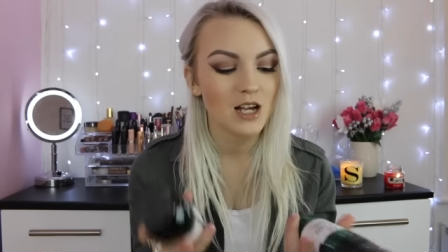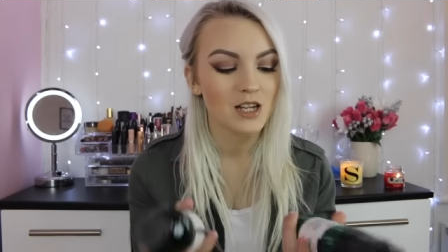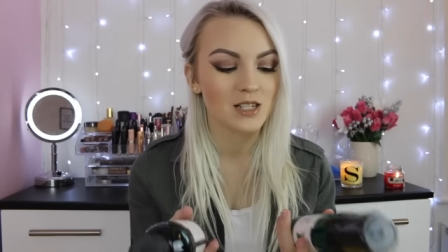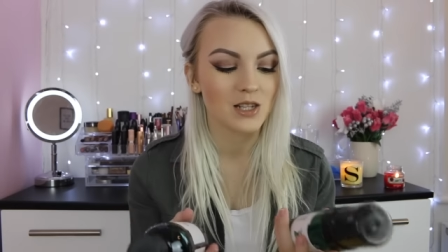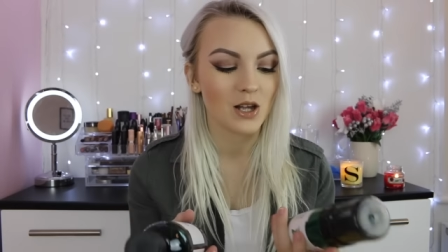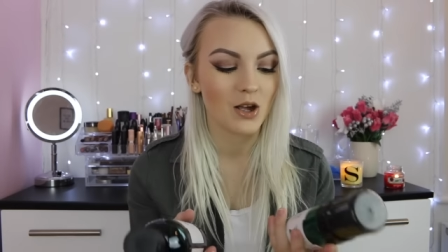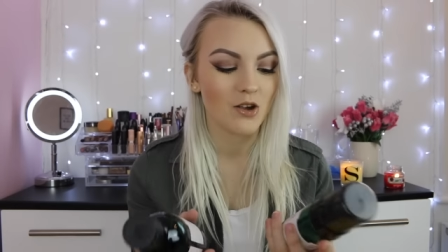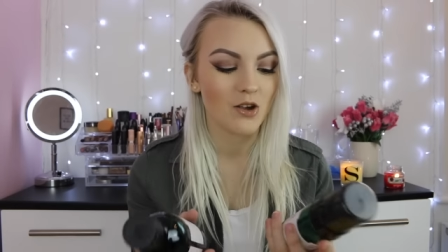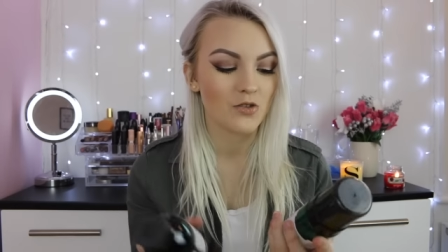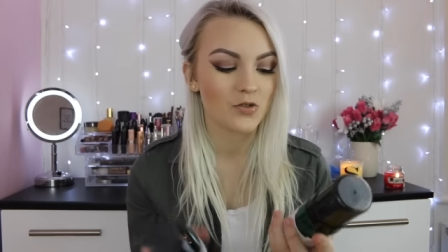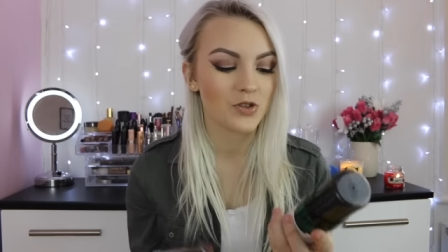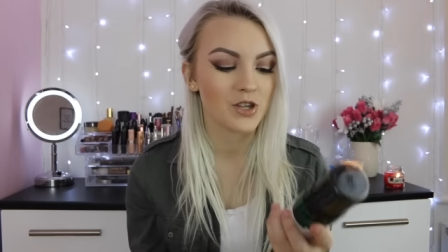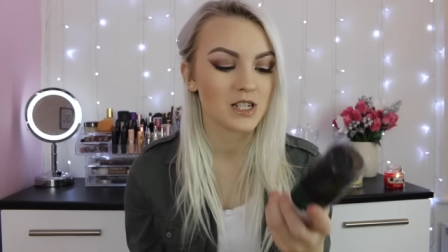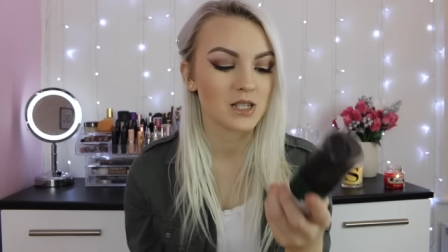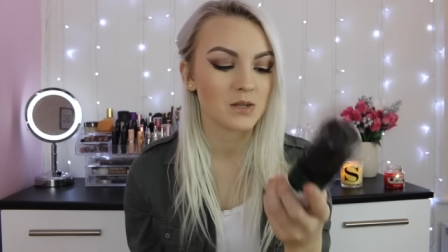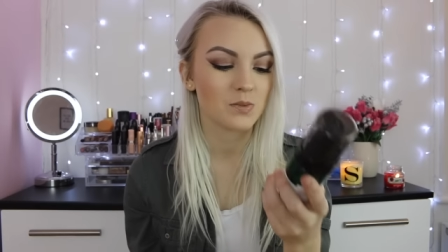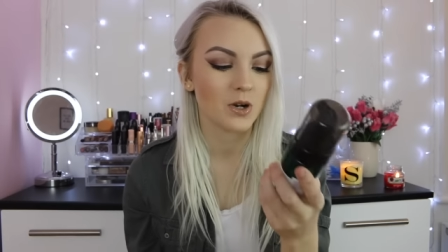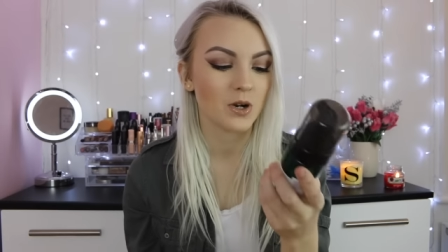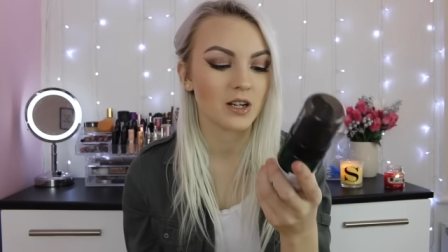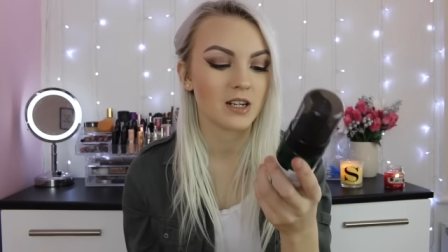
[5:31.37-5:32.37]
So
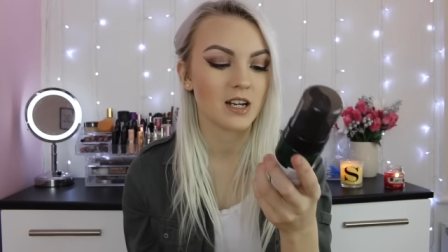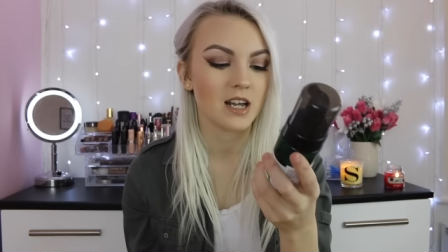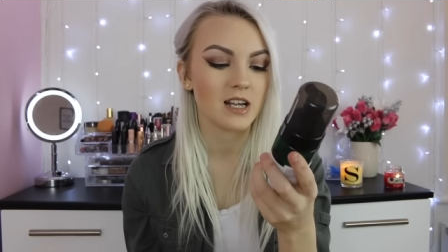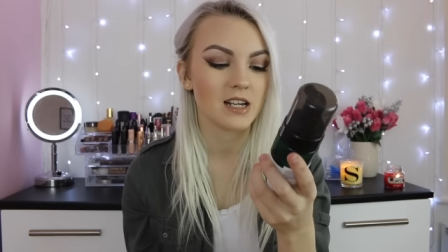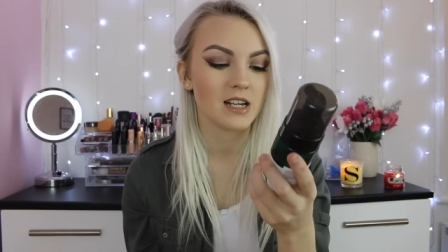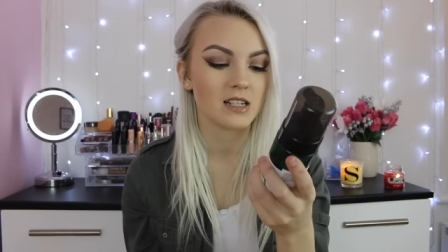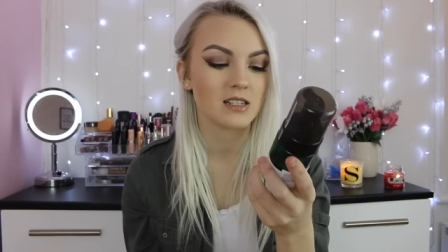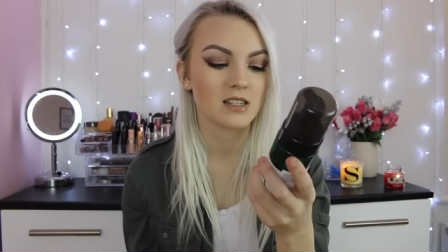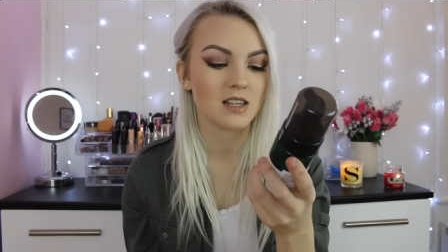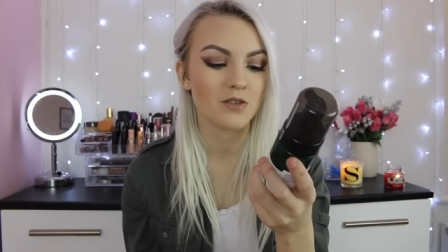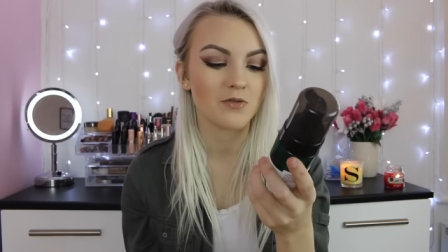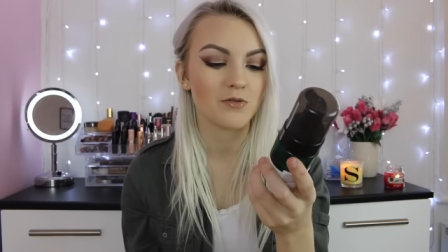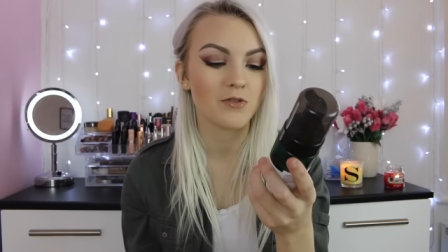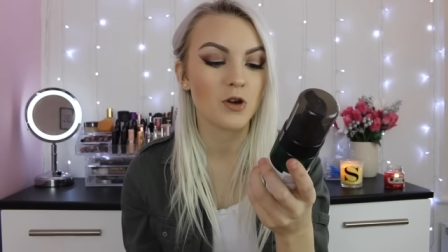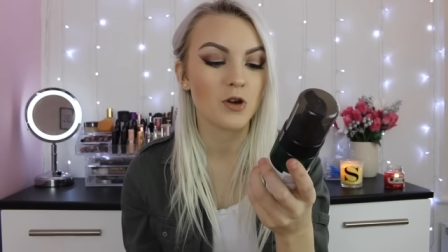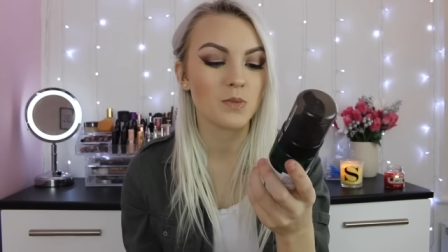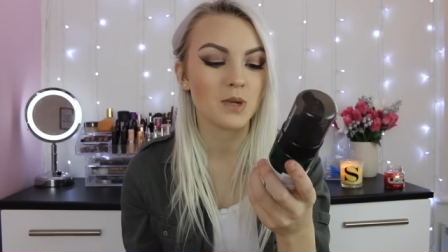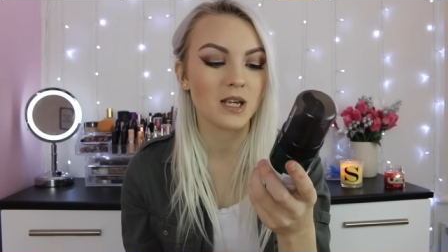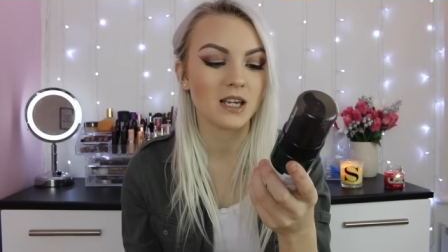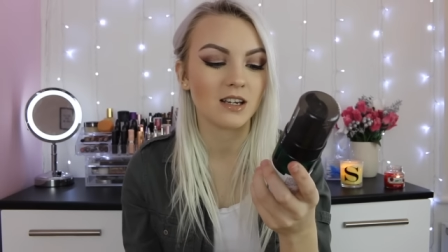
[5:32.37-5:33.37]
this one is the
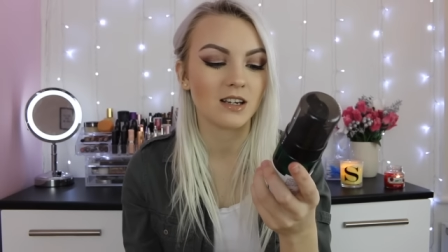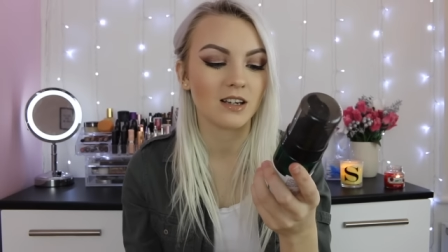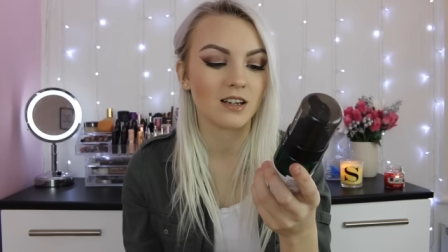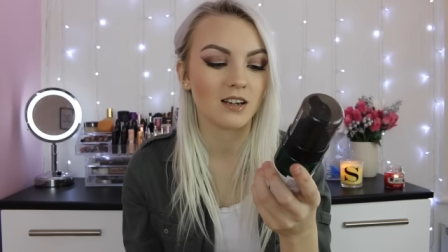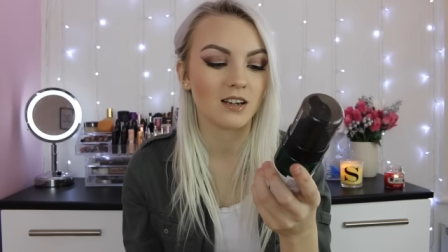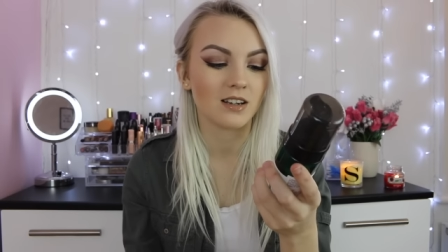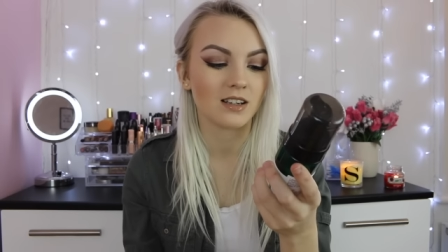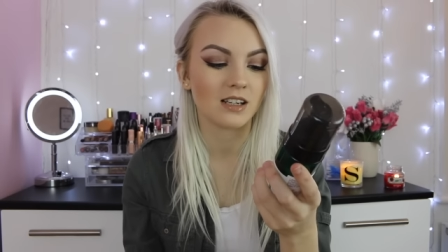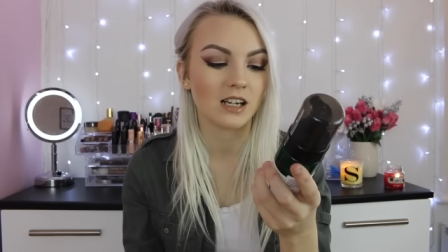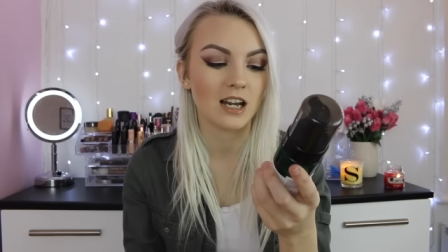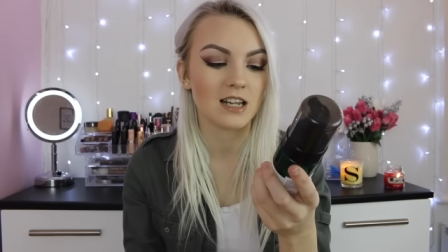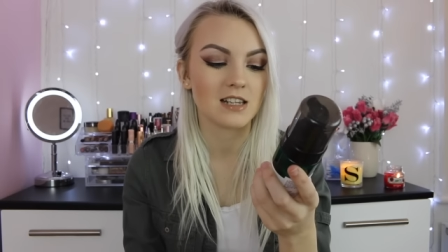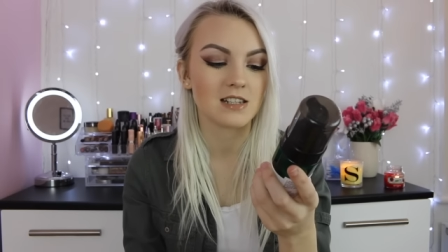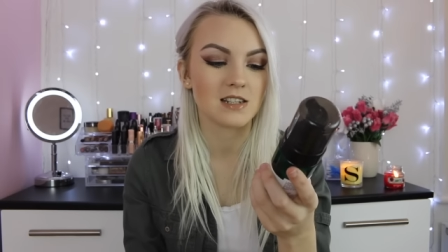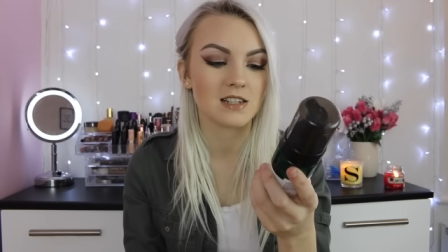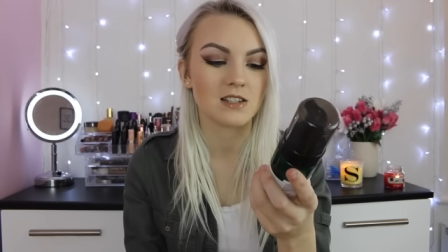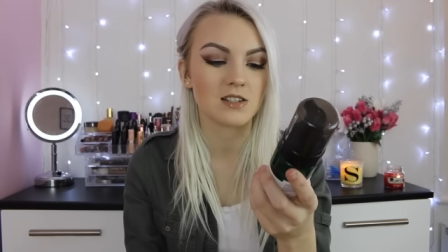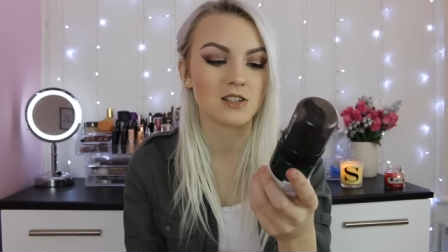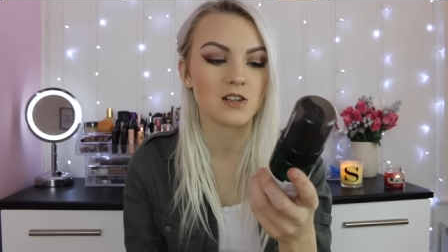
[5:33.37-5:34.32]
foaming cleanser.